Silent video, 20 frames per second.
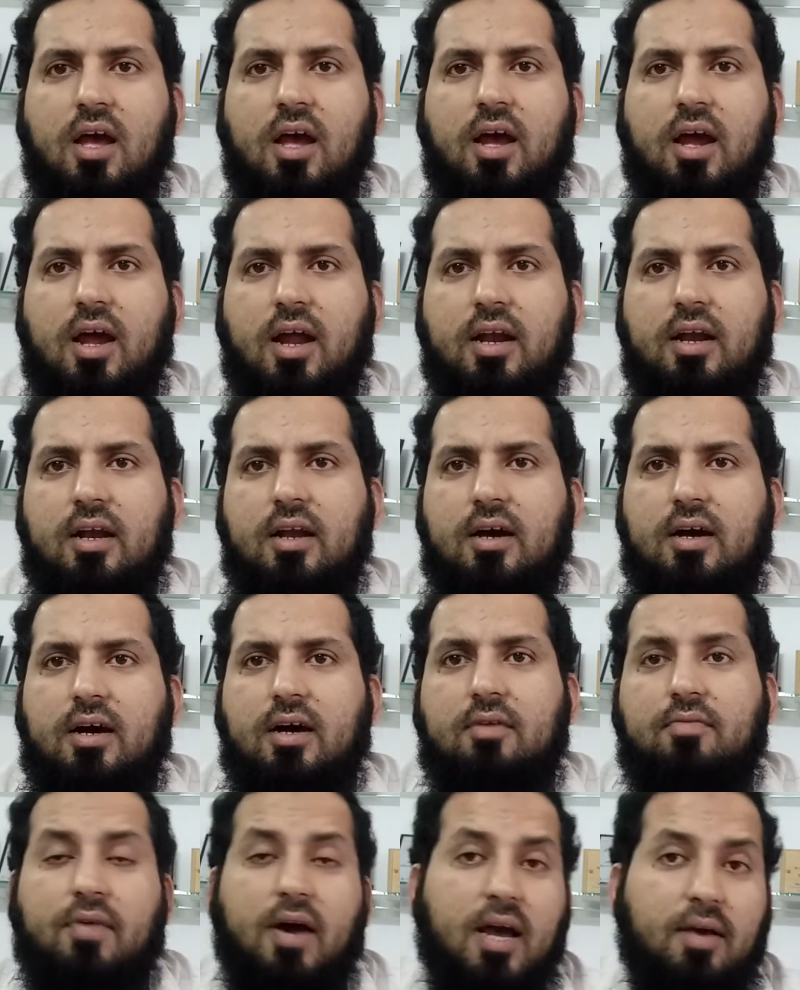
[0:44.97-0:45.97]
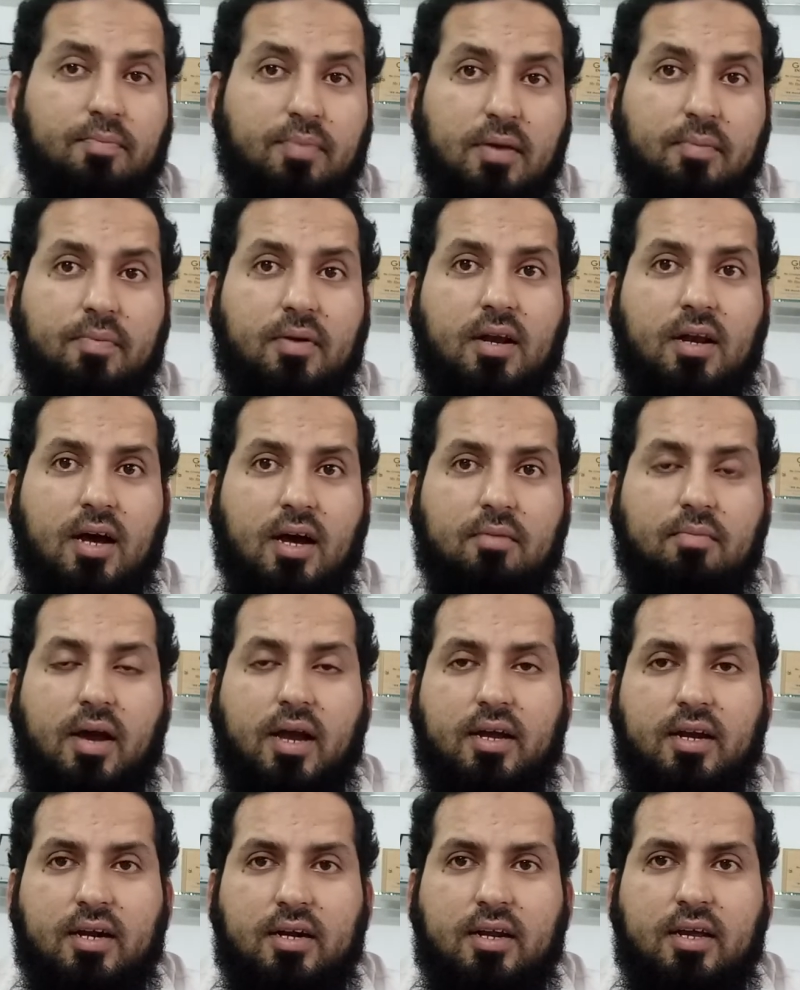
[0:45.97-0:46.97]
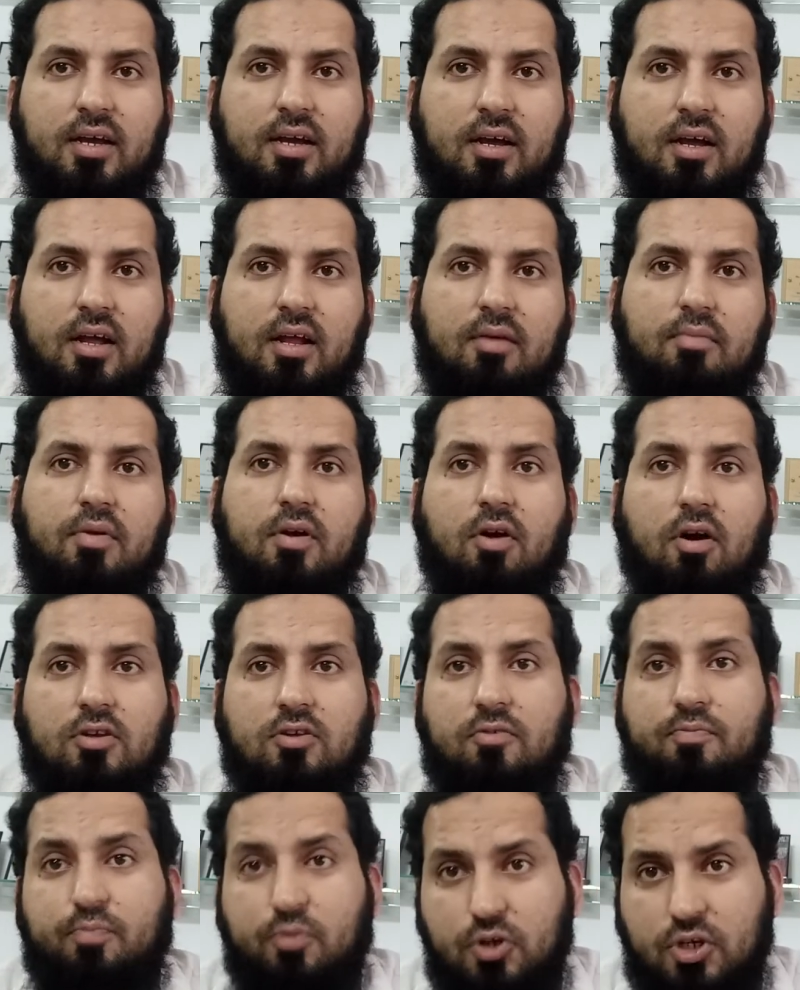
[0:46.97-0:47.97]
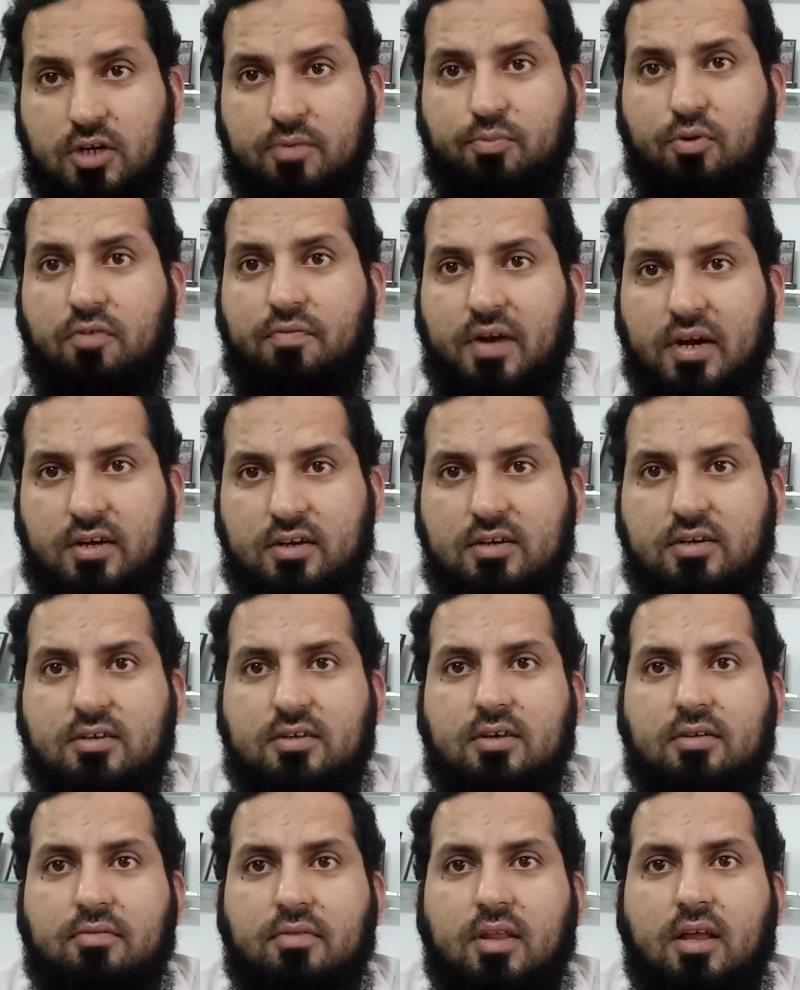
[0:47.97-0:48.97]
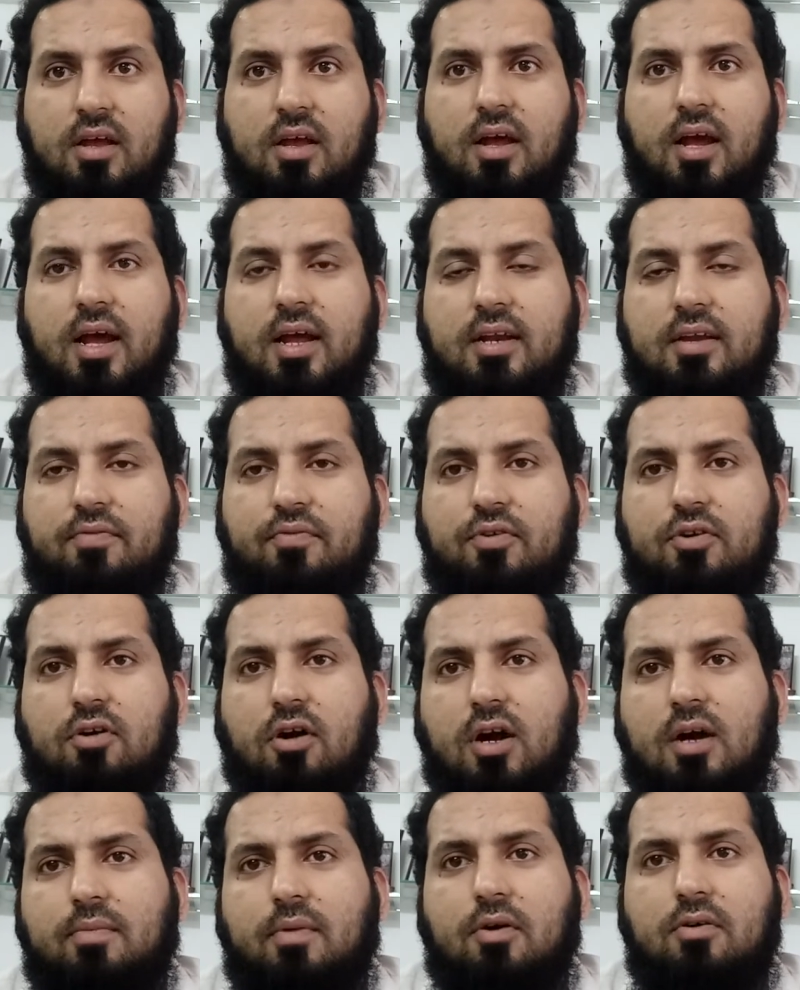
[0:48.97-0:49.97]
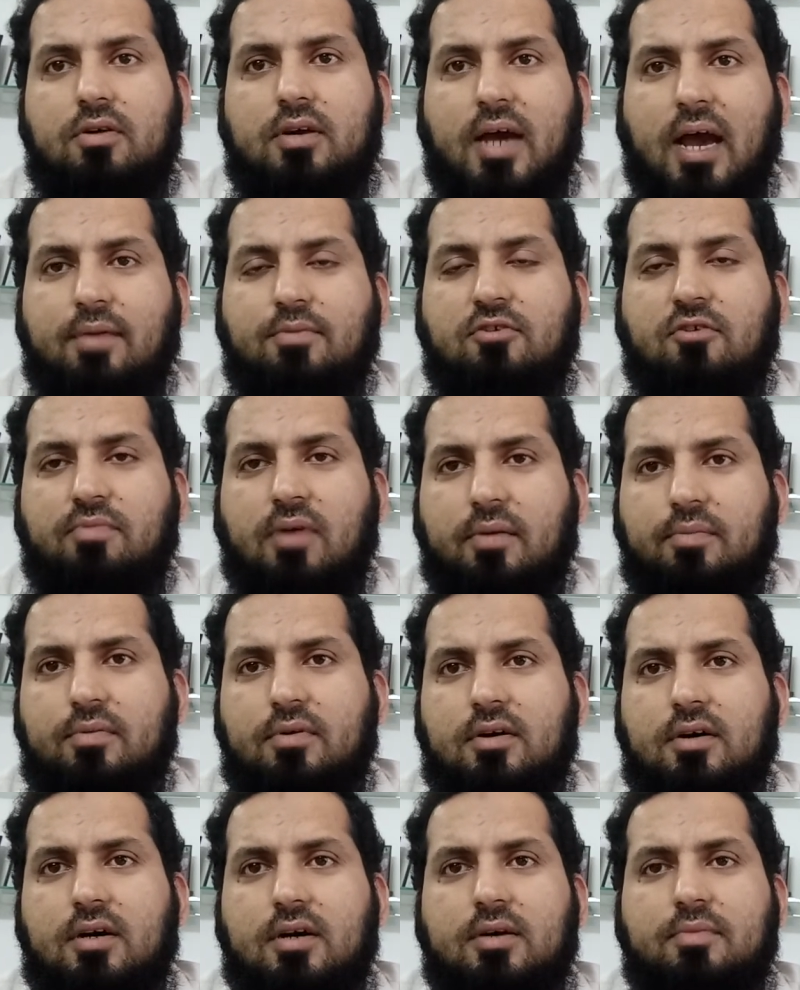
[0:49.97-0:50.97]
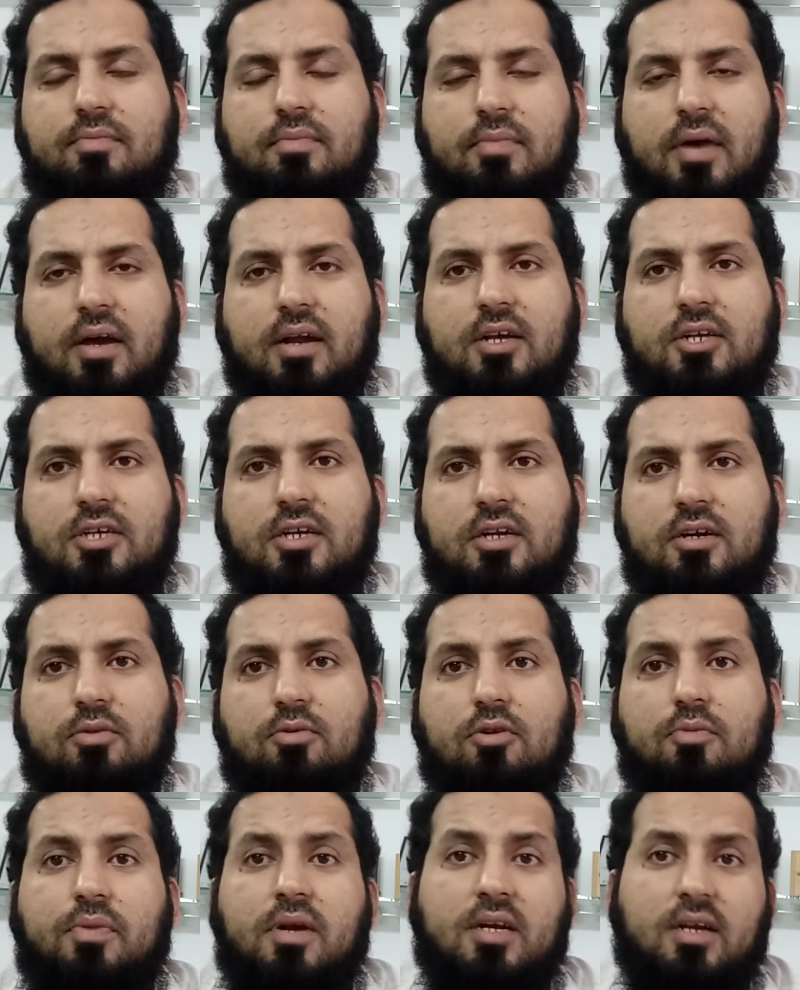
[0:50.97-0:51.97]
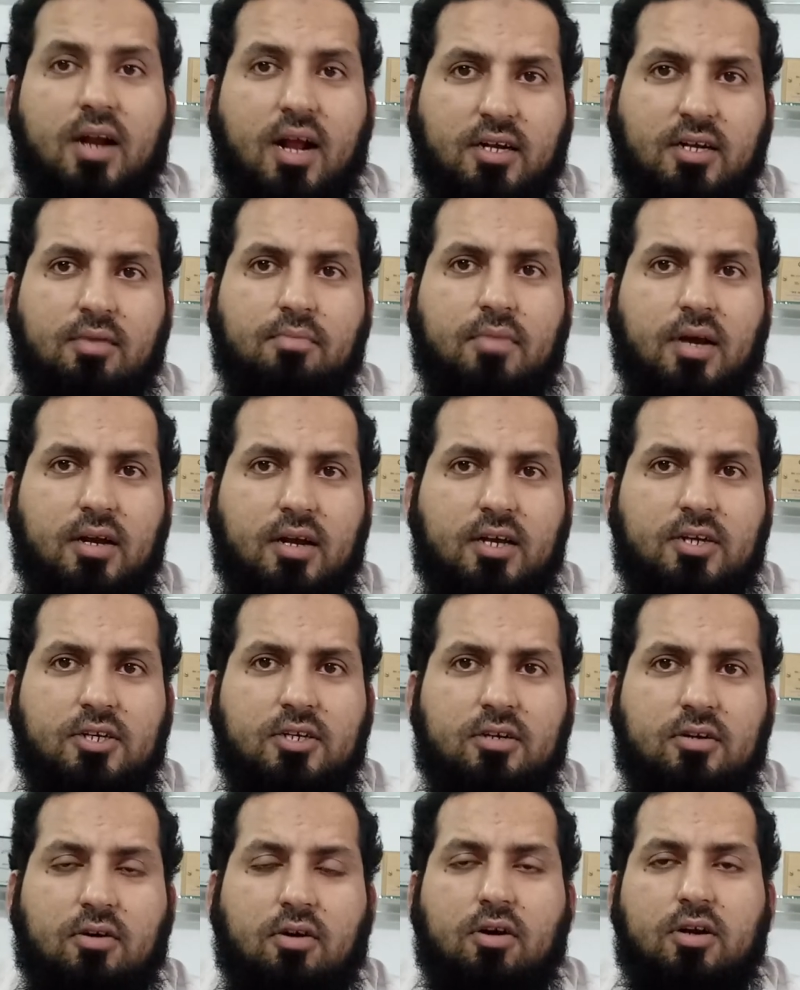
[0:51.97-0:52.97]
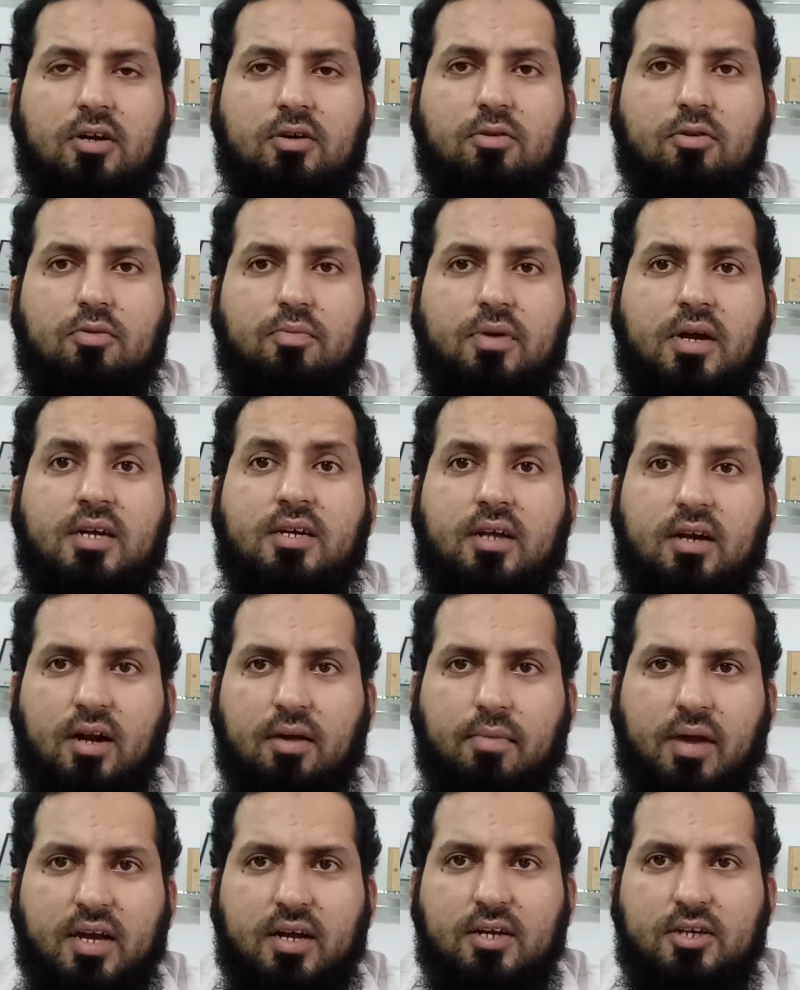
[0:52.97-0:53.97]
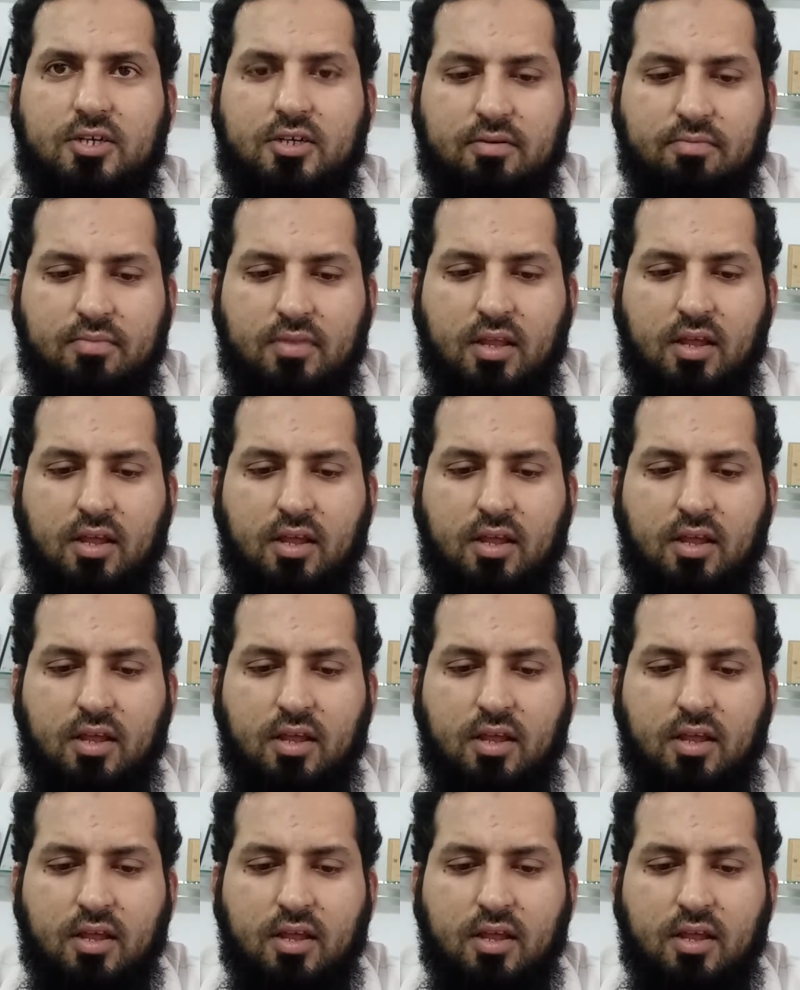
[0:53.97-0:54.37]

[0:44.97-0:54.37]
And why people are migrating, because of push and pull factors. And if we talk about types of migration, it could be international migration or it could be internal migration.